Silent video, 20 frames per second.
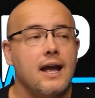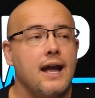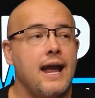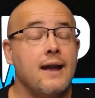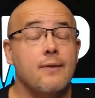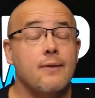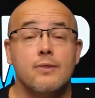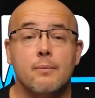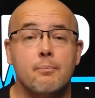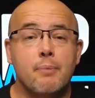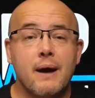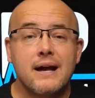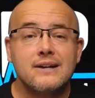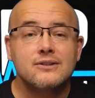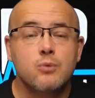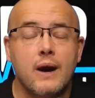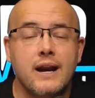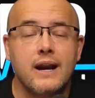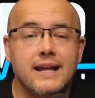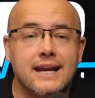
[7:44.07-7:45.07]
And the
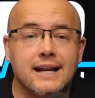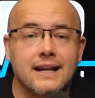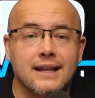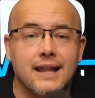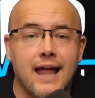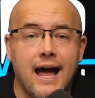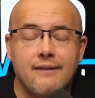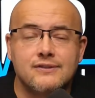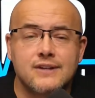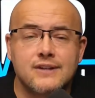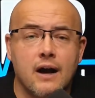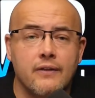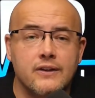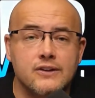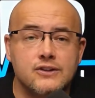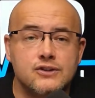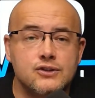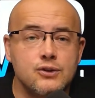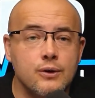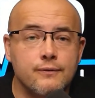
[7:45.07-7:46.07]
best way to get a lifestyle
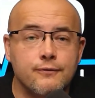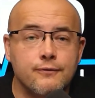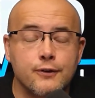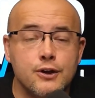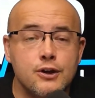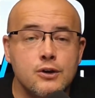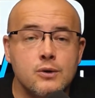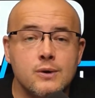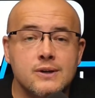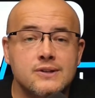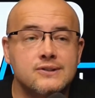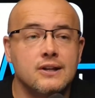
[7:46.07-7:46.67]
that's suited for you is